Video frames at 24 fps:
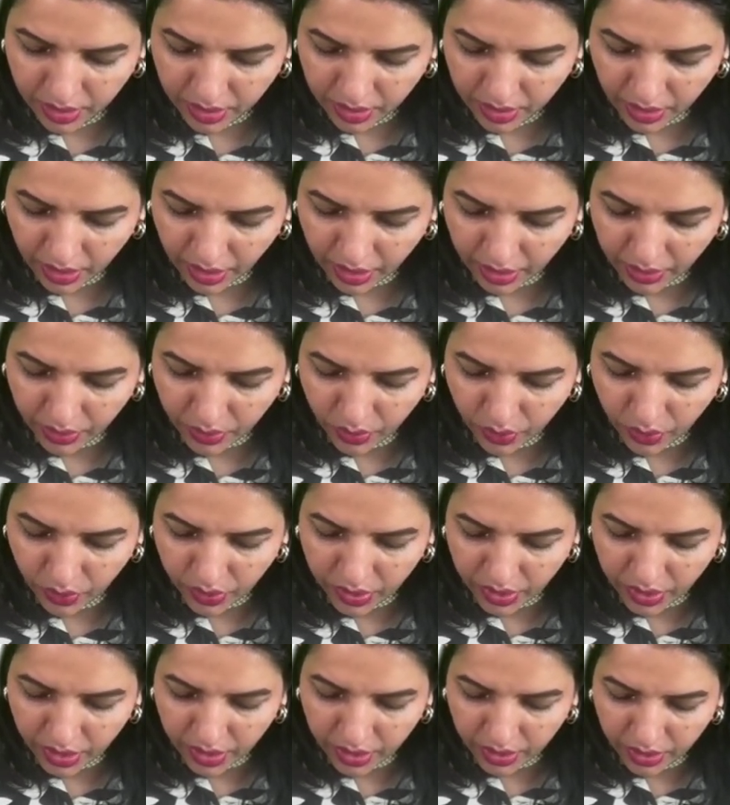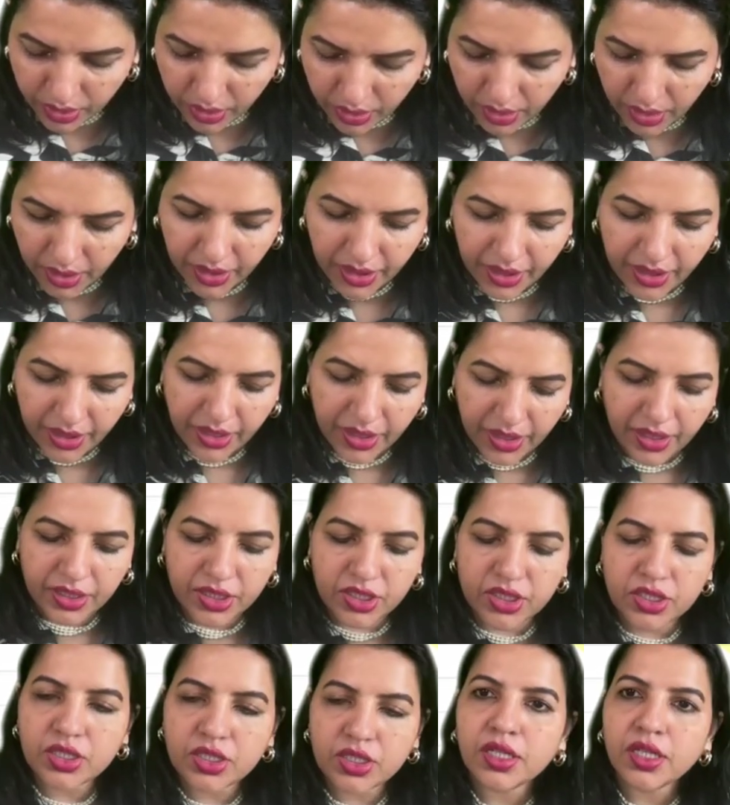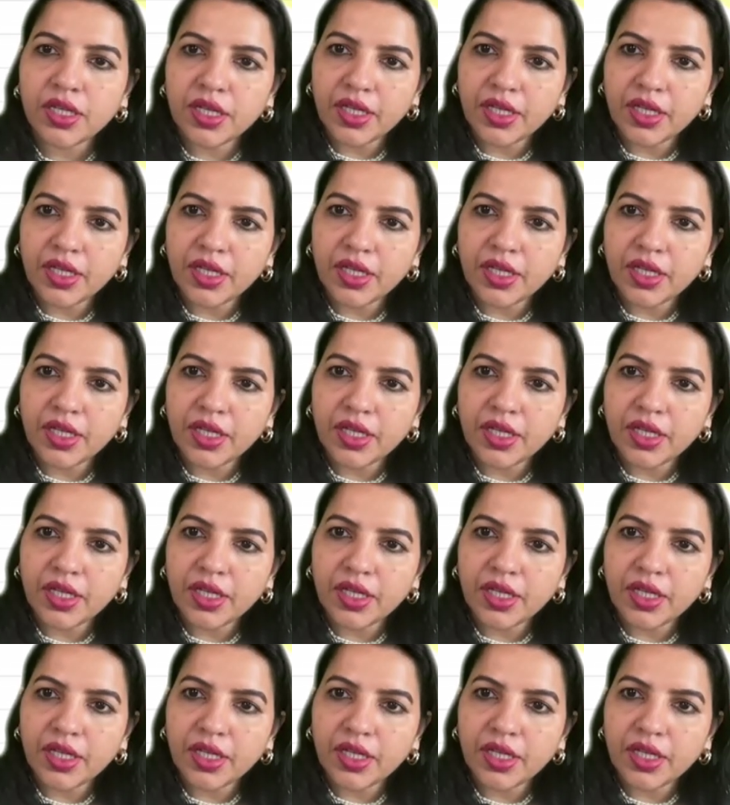Thioether linkage.